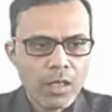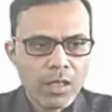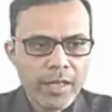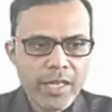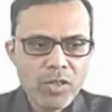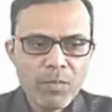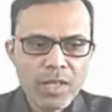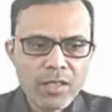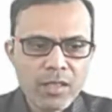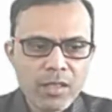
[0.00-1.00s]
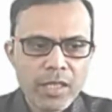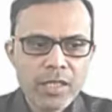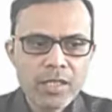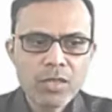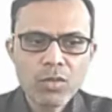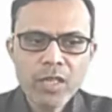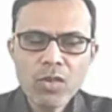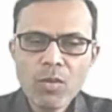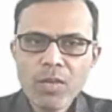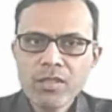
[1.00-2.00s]
Next operation is
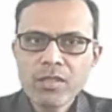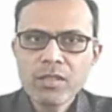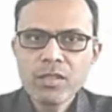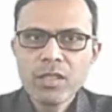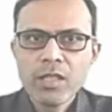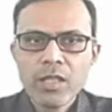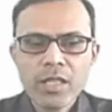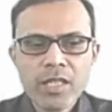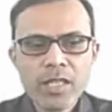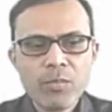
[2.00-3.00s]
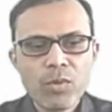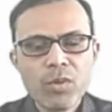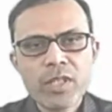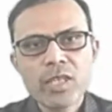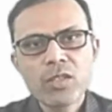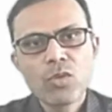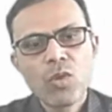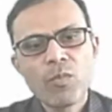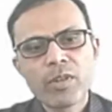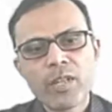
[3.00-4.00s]
grooving operation. It is the process
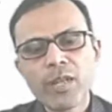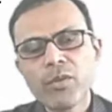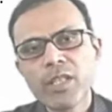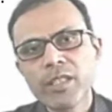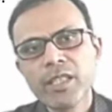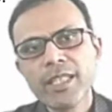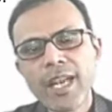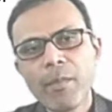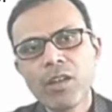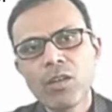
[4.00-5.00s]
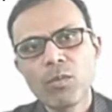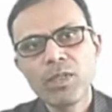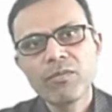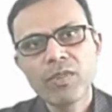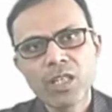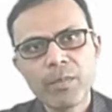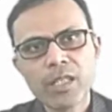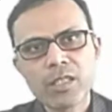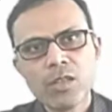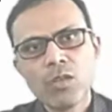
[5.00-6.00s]
of reducing the diameter of the
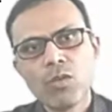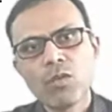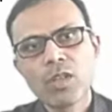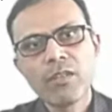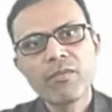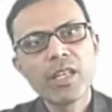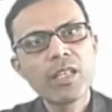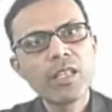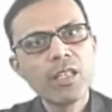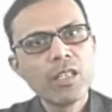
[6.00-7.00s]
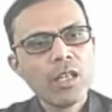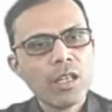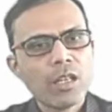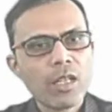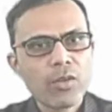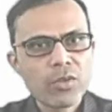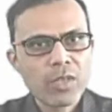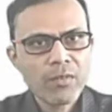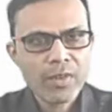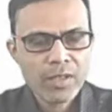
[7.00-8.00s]
workpiece over a very narrow
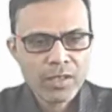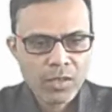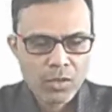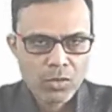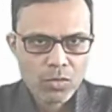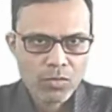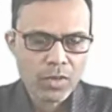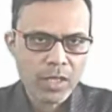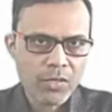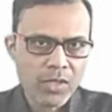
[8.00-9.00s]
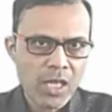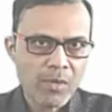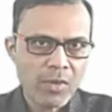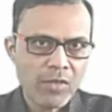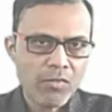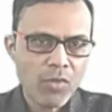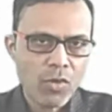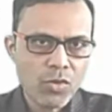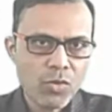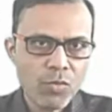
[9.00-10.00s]
surface. So whatever shape we
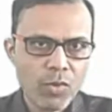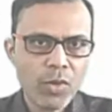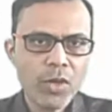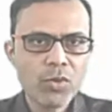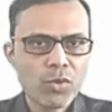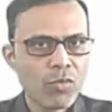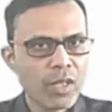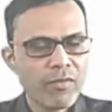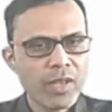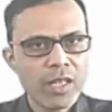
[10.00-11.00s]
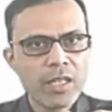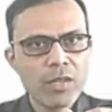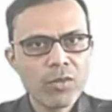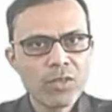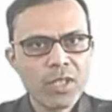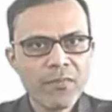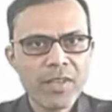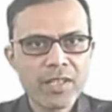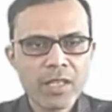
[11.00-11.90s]
want to produce over a very narrow surface,